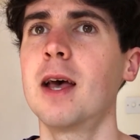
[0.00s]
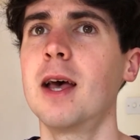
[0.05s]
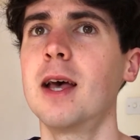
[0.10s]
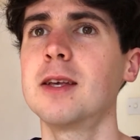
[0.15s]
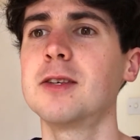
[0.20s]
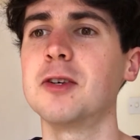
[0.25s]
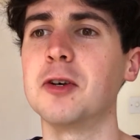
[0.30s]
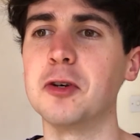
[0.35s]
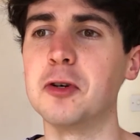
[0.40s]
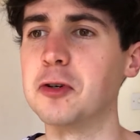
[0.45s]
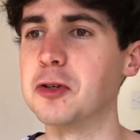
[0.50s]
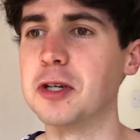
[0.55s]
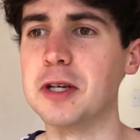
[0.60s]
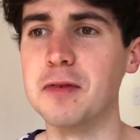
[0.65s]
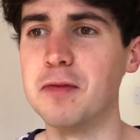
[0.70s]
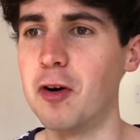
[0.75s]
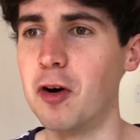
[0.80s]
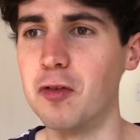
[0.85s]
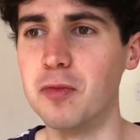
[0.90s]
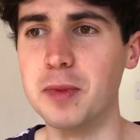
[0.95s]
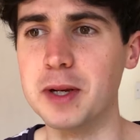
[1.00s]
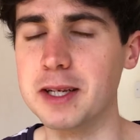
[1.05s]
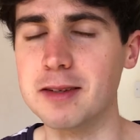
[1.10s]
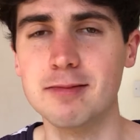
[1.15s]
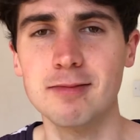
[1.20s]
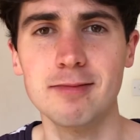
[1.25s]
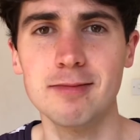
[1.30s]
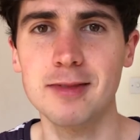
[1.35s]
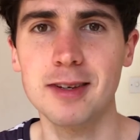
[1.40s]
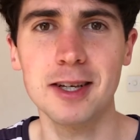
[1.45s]
So usually involved me
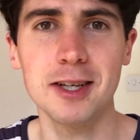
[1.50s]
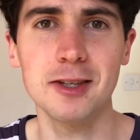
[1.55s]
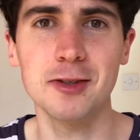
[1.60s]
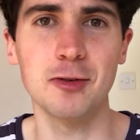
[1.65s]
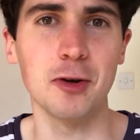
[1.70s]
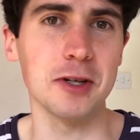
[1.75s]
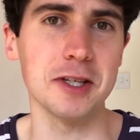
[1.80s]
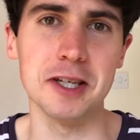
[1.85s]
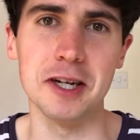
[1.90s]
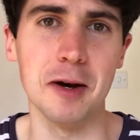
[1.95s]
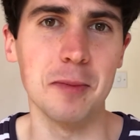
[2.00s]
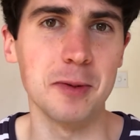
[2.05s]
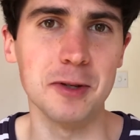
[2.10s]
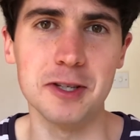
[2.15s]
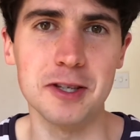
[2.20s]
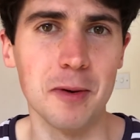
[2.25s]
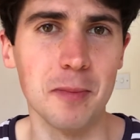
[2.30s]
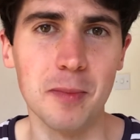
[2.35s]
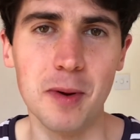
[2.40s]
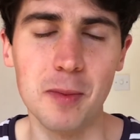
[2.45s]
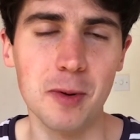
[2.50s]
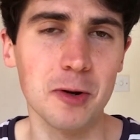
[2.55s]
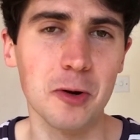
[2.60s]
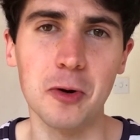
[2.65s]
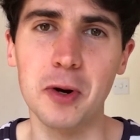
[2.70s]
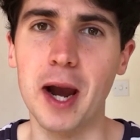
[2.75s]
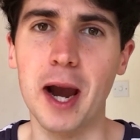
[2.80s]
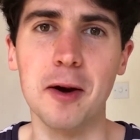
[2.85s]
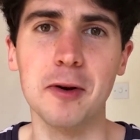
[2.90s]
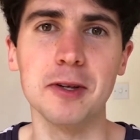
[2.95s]
dressing up as some biblical
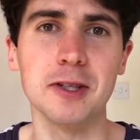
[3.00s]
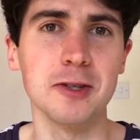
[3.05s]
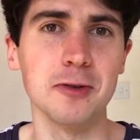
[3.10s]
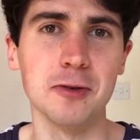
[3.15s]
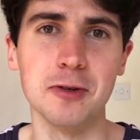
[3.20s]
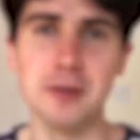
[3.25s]
character